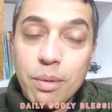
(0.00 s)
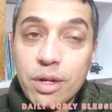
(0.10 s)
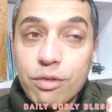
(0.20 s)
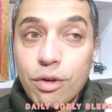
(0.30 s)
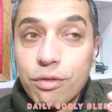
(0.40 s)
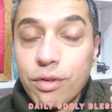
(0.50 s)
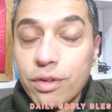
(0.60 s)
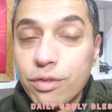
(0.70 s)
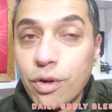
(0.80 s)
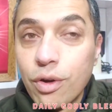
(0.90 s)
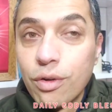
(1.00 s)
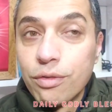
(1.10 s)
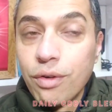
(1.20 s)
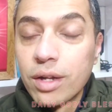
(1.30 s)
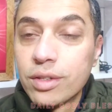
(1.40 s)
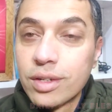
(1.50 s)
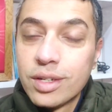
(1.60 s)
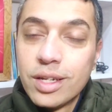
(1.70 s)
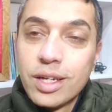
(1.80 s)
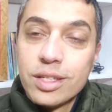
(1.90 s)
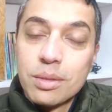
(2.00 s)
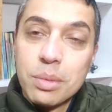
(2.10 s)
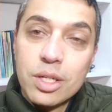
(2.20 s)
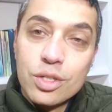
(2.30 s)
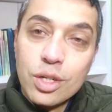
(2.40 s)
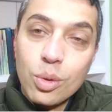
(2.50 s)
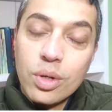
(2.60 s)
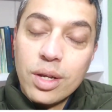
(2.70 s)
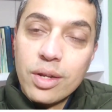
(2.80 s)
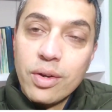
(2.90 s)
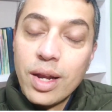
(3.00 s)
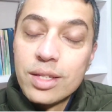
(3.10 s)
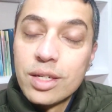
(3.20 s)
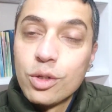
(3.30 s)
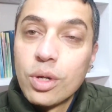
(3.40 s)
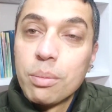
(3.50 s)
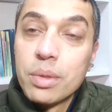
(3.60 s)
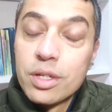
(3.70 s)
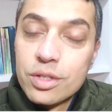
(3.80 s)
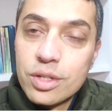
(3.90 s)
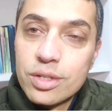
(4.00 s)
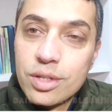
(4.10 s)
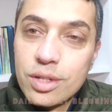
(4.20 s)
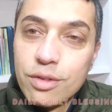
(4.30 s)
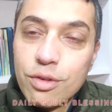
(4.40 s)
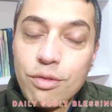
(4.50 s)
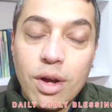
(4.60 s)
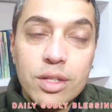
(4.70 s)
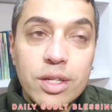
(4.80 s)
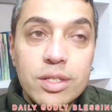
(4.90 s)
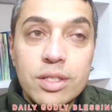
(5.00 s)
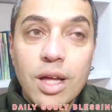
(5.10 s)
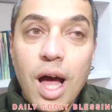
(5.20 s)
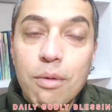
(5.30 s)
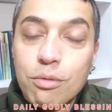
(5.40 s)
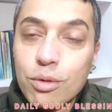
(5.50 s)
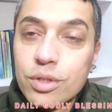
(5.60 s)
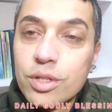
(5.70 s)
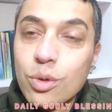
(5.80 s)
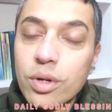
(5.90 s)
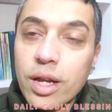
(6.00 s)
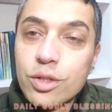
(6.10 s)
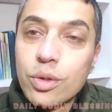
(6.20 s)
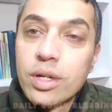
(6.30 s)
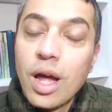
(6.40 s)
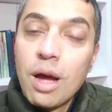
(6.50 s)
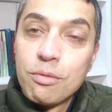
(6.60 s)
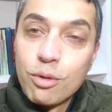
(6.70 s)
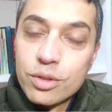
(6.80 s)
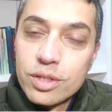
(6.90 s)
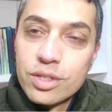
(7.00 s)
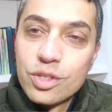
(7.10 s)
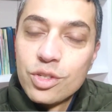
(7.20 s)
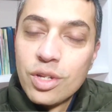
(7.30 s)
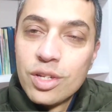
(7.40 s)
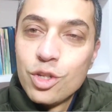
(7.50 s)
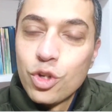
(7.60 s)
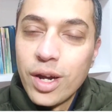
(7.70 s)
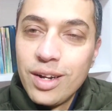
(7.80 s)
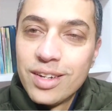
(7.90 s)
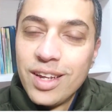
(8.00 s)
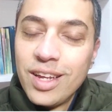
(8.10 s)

If your if your father is a minister, you will realize that you're a minister's son. If your father is in the armed forces, you realize you're an armed forces child.